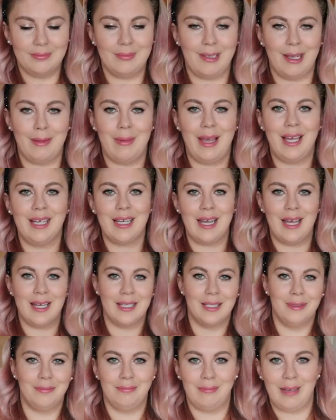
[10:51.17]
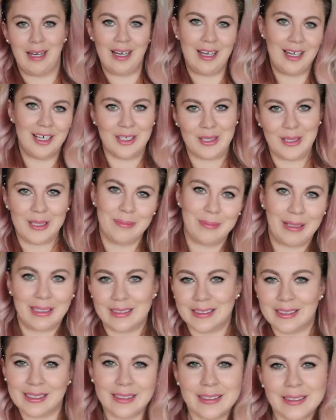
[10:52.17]
oh my god, my heart just
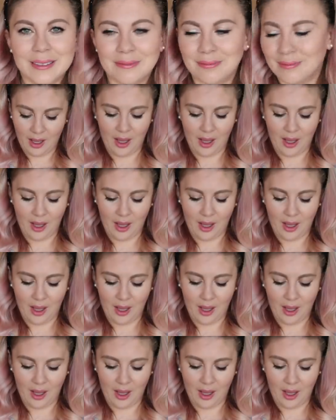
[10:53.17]
melted.